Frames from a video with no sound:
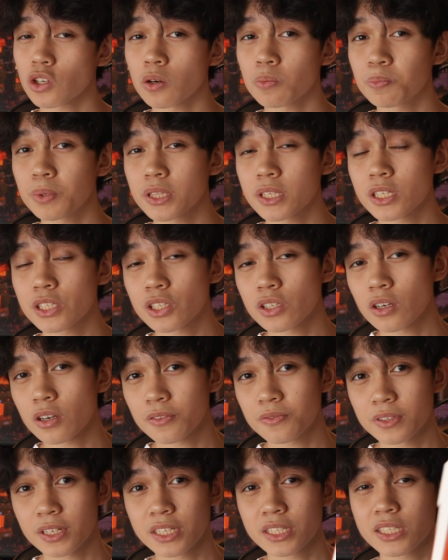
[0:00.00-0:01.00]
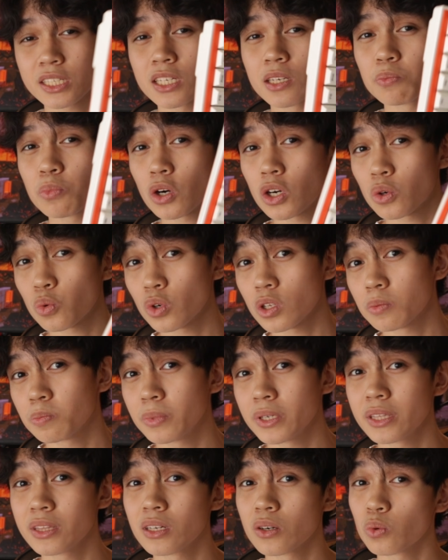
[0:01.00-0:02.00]
competition of this keyboard will
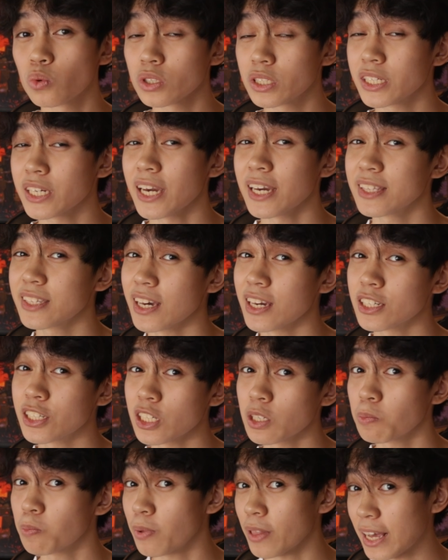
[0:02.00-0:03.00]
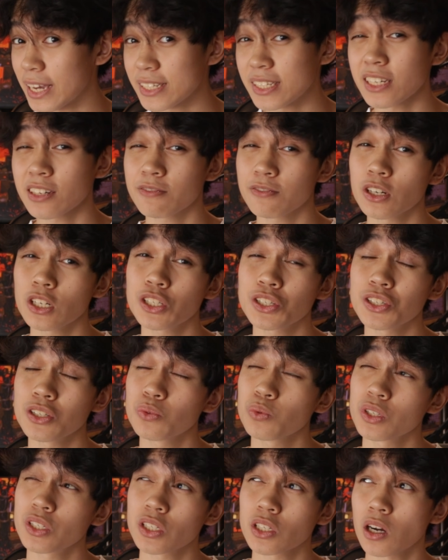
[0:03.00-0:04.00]
be the Wooting 80HE plastic version,
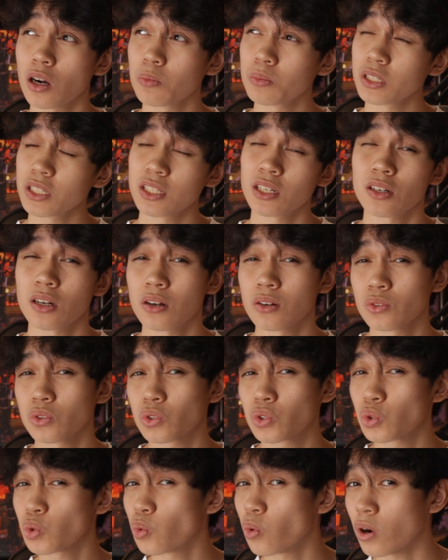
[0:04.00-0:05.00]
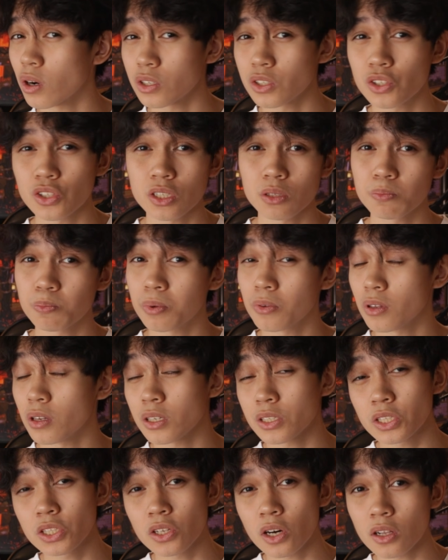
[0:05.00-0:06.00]
which comes in around
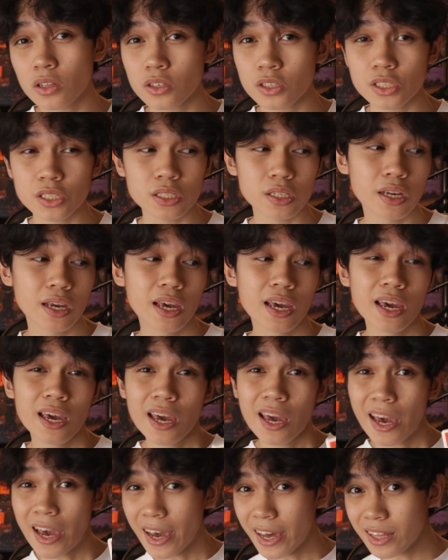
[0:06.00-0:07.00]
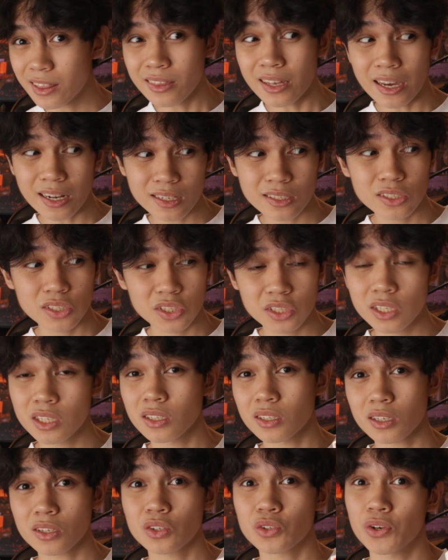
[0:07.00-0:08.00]
$200+. And that is
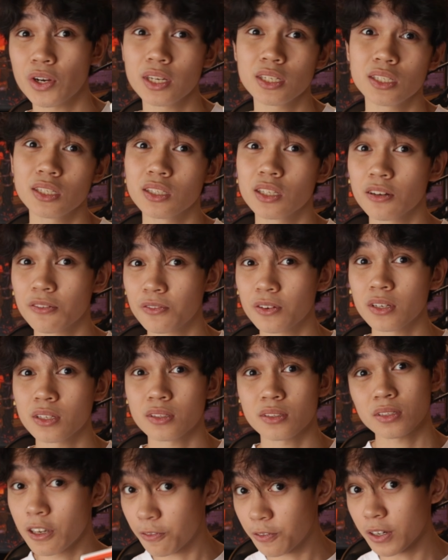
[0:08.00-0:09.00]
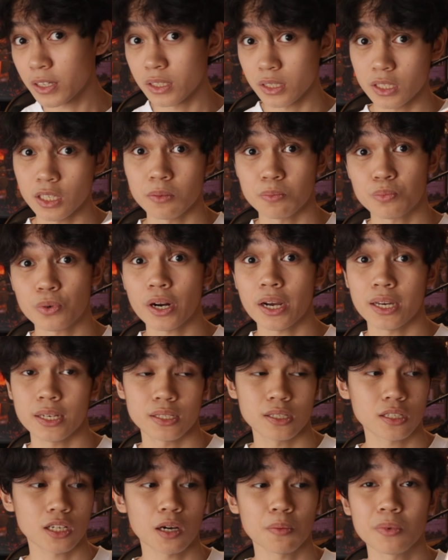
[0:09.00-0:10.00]
still a crazy difference in
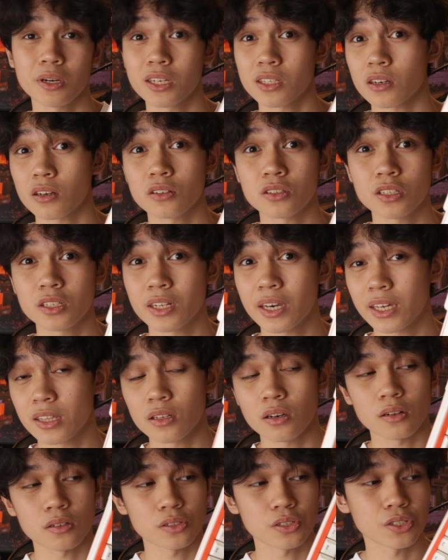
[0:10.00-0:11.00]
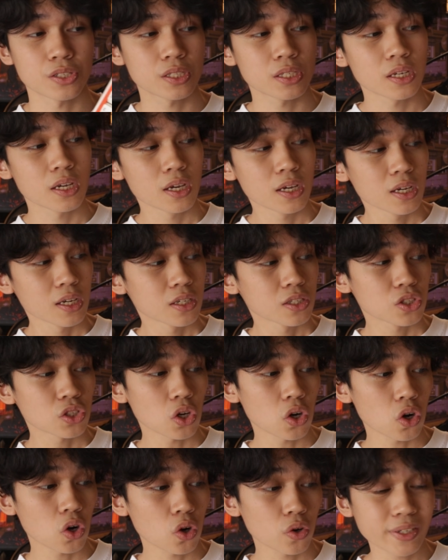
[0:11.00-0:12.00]
price, coming in $109.
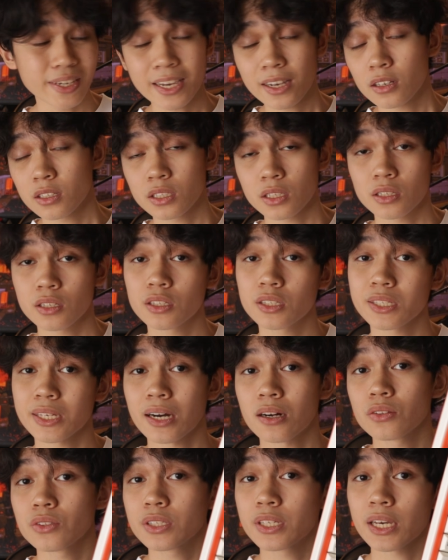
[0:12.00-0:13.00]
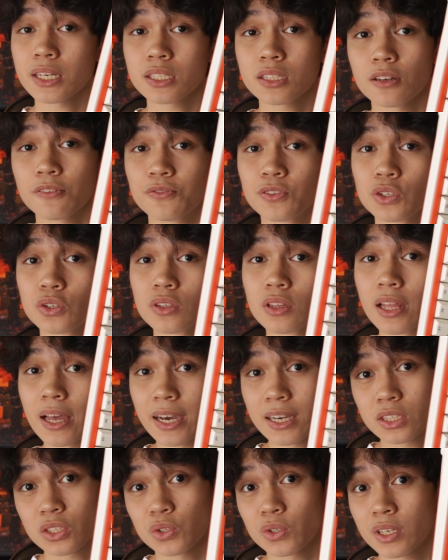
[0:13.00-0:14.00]
So yeah, here's a little sound test if you'd
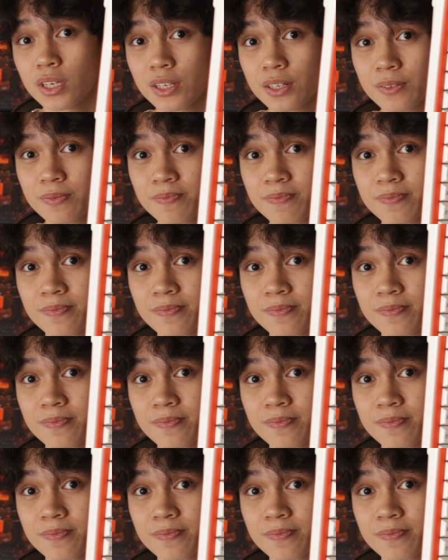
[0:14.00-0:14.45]
like to hear.